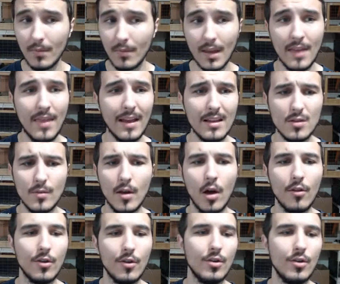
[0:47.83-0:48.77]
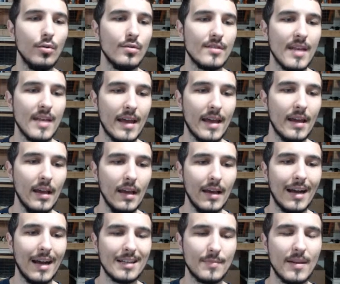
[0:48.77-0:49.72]
And that gives me all the news that
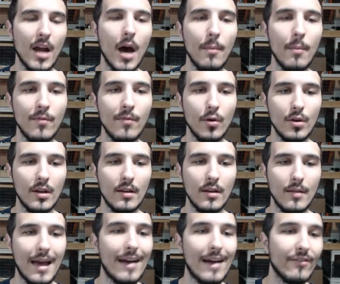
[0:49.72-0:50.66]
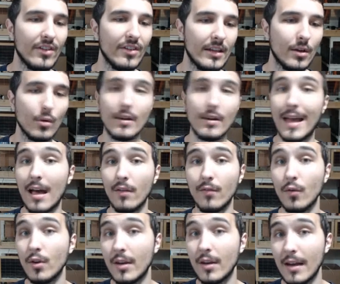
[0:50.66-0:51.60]
has been upvoted heavily or
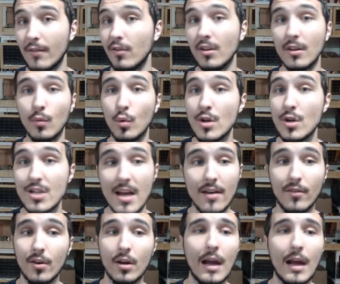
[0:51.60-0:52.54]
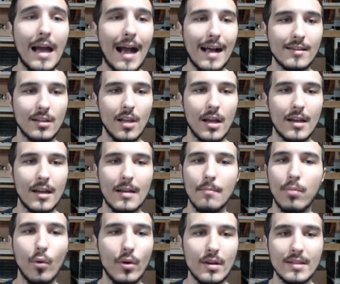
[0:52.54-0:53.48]
downvoted heavily, whichever, has a lot of
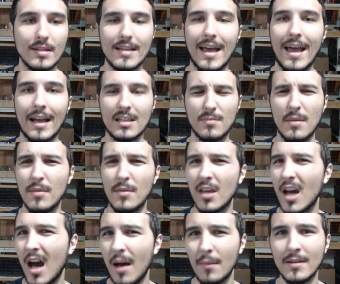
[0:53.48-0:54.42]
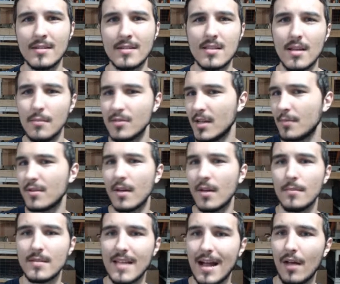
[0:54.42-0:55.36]
important tags, maybe comments, thumbs up,
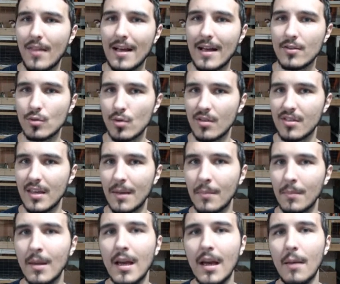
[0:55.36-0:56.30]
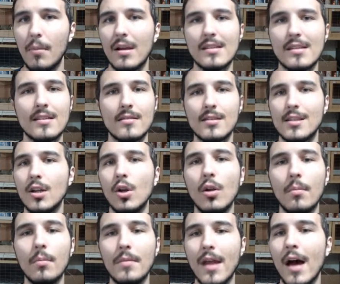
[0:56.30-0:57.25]
thumbs down, that sort of thing. But it's
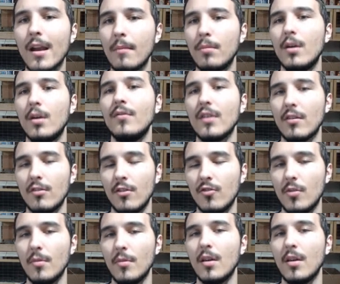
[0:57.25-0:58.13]
still not a perfect system.